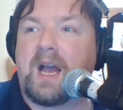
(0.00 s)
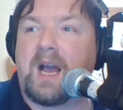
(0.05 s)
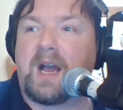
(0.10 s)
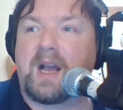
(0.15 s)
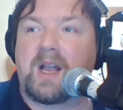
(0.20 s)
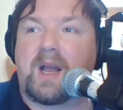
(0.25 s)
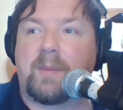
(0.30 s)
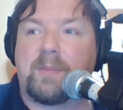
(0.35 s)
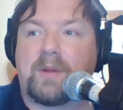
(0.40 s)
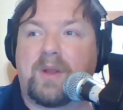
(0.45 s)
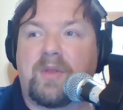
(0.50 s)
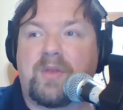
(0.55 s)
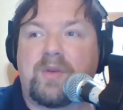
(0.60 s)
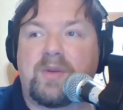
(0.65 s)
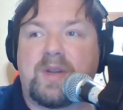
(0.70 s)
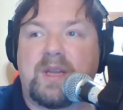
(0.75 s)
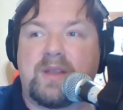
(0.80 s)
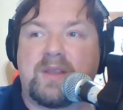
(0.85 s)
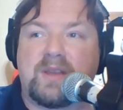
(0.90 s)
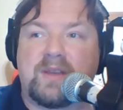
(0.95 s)
A couple
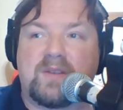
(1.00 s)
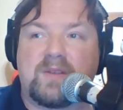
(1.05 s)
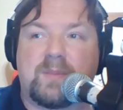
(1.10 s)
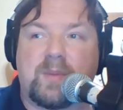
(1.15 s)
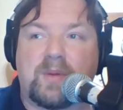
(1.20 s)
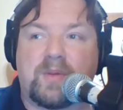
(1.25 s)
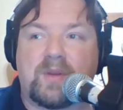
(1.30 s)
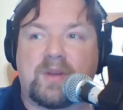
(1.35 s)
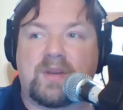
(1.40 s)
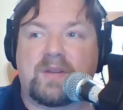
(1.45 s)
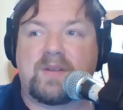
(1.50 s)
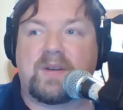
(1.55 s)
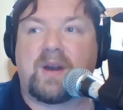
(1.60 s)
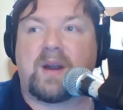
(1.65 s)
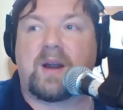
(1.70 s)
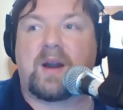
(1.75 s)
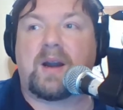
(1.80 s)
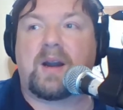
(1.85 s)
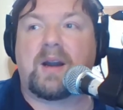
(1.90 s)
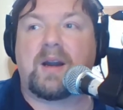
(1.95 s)
other neat things about the
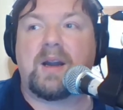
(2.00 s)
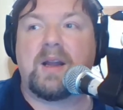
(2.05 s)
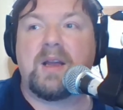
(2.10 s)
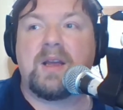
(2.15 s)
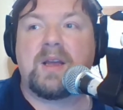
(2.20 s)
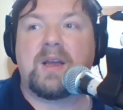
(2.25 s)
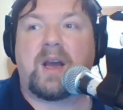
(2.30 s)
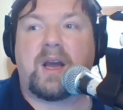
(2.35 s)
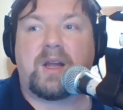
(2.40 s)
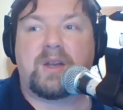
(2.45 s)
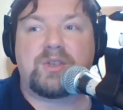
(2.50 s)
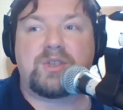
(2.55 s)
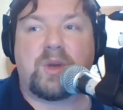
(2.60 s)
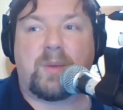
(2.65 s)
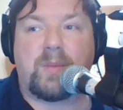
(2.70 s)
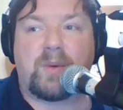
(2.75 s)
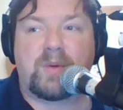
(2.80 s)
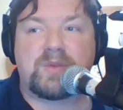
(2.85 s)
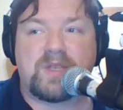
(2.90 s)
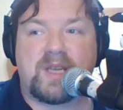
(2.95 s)
guitar:
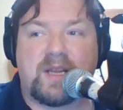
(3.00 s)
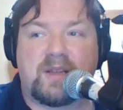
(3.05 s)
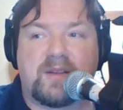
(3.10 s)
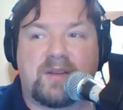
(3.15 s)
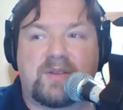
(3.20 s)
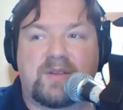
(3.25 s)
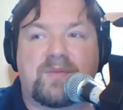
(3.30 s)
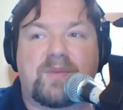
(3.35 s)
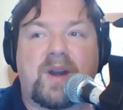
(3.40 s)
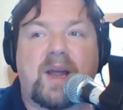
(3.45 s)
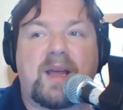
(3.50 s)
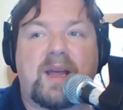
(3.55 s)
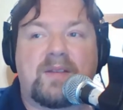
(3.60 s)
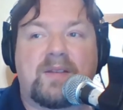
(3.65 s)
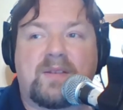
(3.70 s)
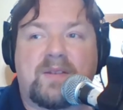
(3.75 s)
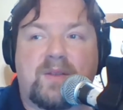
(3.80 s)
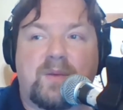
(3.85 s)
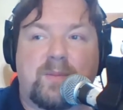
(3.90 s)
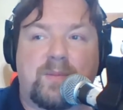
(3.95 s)
jumbo stainless
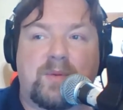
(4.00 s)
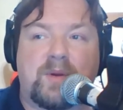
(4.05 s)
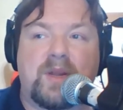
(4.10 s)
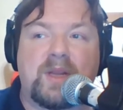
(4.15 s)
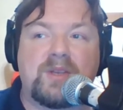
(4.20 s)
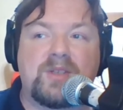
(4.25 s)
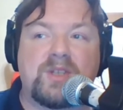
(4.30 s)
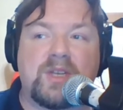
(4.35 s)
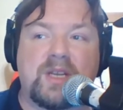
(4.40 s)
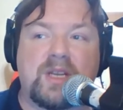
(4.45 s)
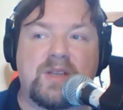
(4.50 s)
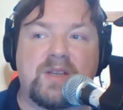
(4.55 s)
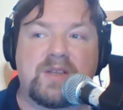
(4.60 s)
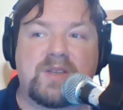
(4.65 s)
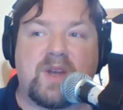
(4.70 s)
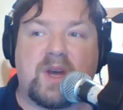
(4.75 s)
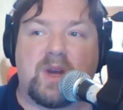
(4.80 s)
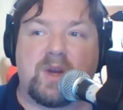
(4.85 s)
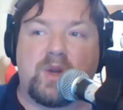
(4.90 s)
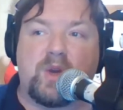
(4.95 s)
frets. The bridge
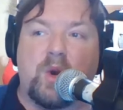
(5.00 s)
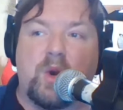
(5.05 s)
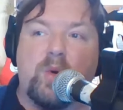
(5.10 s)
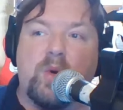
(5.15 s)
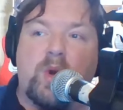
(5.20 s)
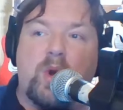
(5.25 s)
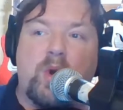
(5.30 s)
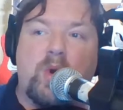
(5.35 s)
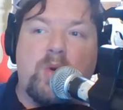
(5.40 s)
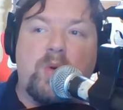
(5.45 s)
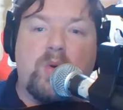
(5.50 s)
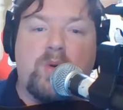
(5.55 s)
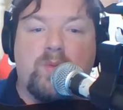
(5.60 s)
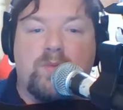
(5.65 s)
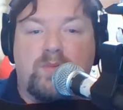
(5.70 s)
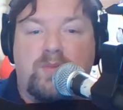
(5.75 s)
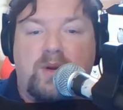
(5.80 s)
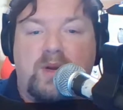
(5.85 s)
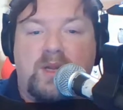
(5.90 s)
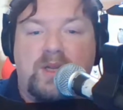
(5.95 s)
is a Godo
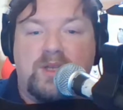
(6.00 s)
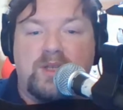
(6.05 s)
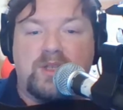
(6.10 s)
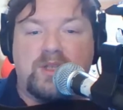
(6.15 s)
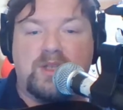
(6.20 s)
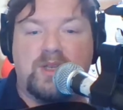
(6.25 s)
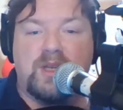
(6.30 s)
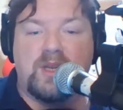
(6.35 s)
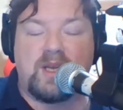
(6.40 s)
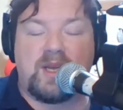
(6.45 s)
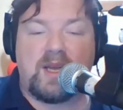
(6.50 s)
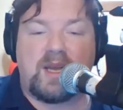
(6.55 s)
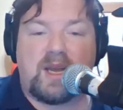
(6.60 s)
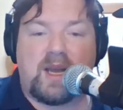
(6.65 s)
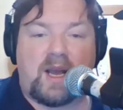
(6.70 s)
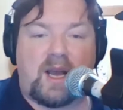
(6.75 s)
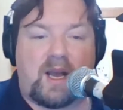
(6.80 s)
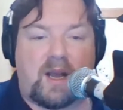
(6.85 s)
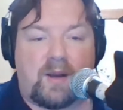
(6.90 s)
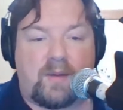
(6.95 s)
bridge.
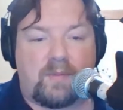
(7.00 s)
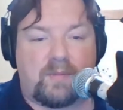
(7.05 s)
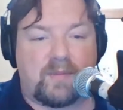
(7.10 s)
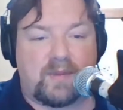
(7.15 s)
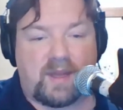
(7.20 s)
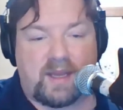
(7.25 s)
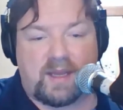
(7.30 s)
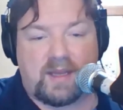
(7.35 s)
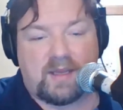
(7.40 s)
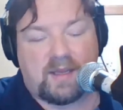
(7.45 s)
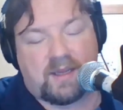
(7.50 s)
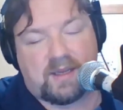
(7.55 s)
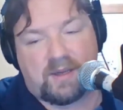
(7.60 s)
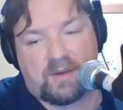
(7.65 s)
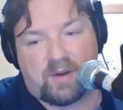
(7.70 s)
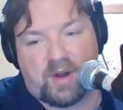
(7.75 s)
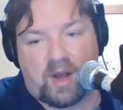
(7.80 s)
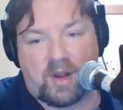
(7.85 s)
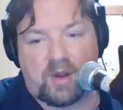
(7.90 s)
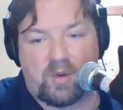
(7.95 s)
Like,
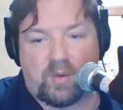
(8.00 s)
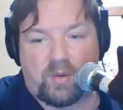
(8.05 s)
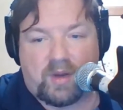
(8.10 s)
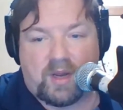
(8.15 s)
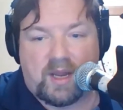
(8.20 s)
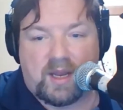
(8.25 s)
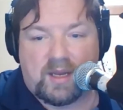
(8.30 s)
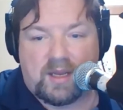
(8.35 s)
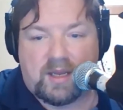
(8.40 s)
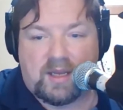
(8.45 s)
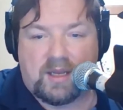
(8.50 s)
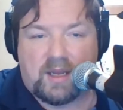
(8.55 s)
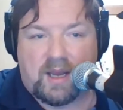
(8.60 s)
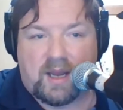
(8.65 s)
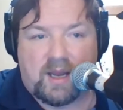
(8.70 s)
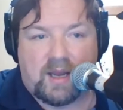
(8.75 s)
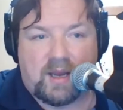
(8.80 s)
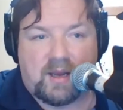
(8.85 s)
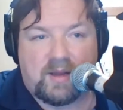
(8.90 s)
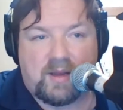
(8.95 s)
you're not going any.
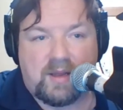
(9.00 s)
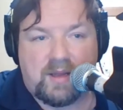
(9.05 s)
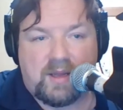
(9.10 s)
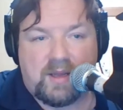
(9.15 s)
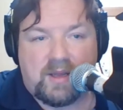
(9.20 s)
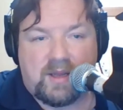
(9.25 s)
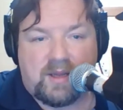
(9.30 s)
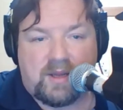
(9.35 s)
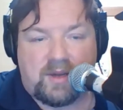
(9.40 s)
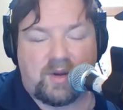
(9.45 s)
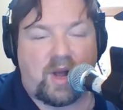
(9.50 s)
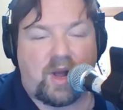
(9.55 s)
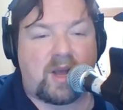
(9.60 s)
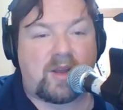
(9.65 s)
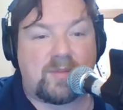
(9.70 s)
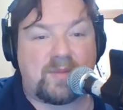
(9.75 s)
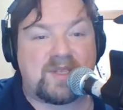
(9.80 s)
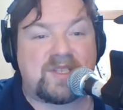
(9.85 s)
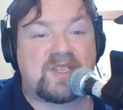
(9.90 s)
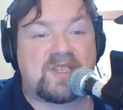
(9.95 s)
You're not
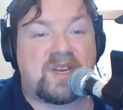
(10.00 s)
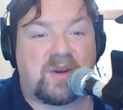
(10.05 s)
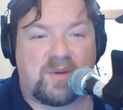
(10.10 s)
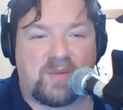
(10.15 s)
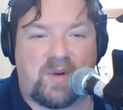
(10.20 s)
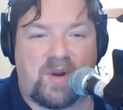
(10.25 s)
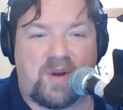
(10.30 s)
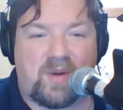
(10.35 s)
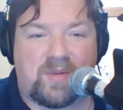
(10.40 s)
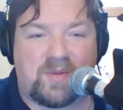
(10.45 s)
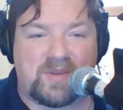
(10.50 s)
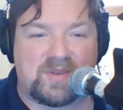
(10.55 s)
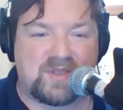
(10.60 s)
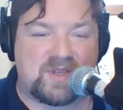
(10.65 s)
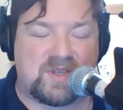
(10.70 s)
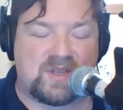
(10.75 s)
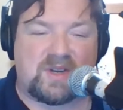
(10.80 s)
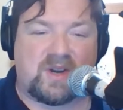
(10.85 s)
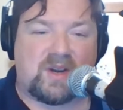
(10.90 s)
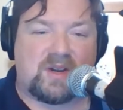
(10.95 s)
going to be steered wrong with this
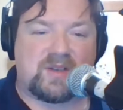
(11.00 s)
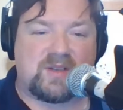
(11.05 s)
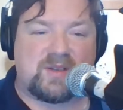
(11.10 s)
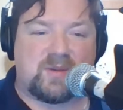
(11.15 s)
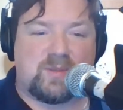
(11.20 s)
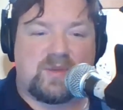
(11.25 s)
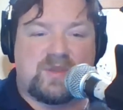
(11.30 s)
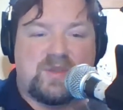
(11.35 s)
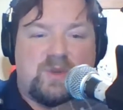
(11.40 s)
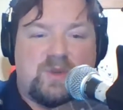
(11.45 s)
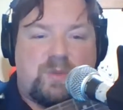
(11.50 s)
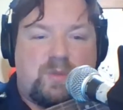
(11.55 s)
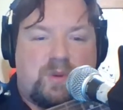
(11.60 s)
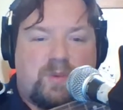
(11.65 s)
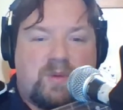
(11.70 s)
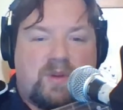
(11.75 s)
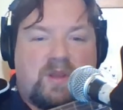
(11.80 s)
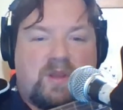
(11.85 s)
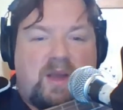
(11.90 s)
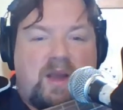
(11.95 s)
guitar. It's going to be super
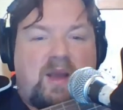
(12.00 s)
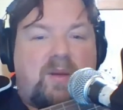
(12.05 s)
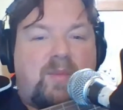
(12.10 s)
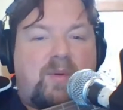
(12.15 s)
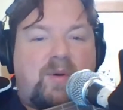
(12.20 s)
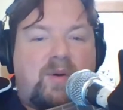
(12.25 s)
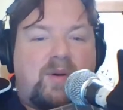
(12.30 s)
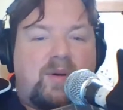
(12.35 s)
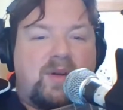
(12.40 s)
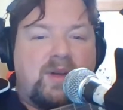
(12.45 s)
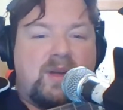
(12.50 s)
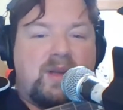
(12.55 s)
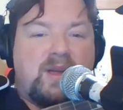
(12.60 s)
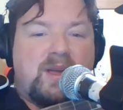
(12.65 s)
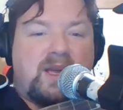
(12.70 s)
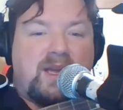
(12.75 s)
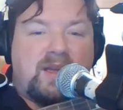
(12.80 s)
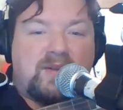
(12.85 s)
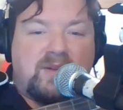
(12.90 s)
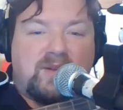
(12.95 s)
reliable.
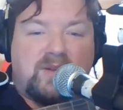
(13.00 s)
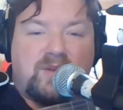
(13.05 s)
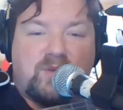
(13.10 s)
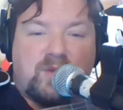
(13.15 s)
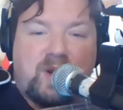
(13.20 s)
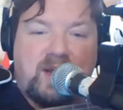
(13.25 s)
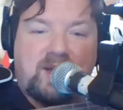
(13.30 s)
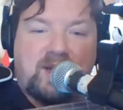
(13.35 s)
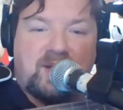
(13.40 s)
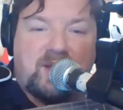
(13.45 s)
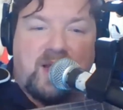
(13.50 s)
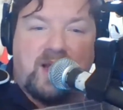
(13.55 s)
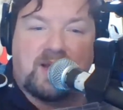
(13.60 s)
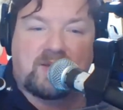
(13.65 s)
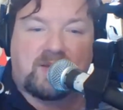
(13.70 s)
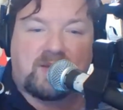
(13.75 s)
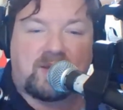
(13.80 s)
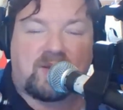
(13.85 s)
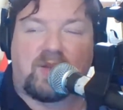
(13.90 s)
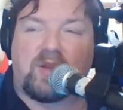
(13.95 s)
It's a great
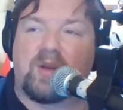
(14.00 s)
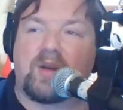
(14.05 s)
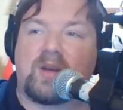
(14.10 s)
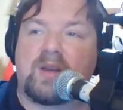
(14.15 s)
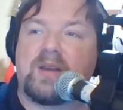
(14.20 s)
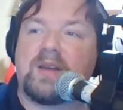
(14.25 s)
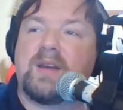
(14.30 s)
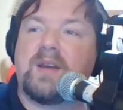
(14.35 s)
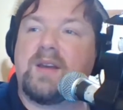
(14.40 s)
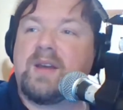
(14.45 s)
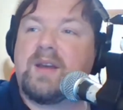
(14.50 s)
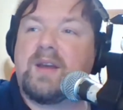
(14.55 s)
classic look.